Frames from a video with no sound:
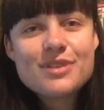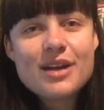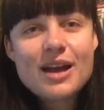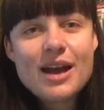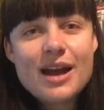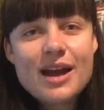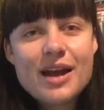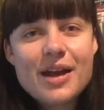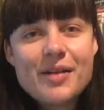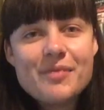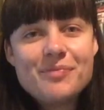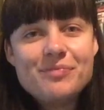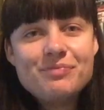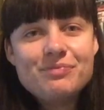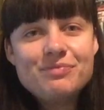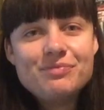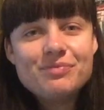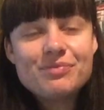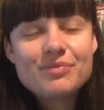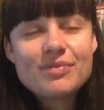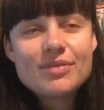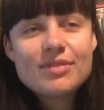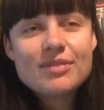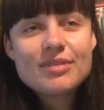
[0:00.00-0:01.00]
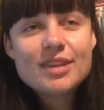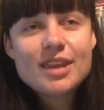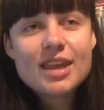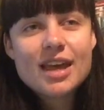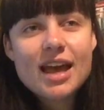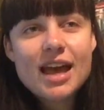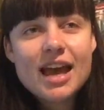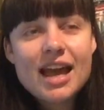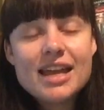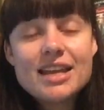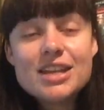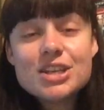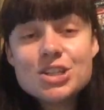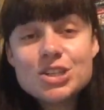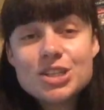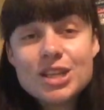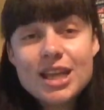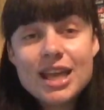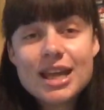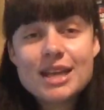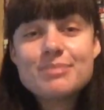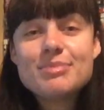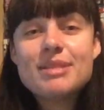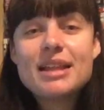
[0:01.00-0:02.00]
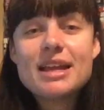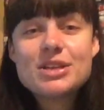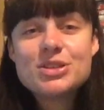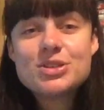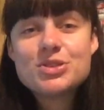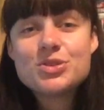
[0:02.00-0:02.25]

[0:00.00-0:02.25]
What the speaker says: I initially had planned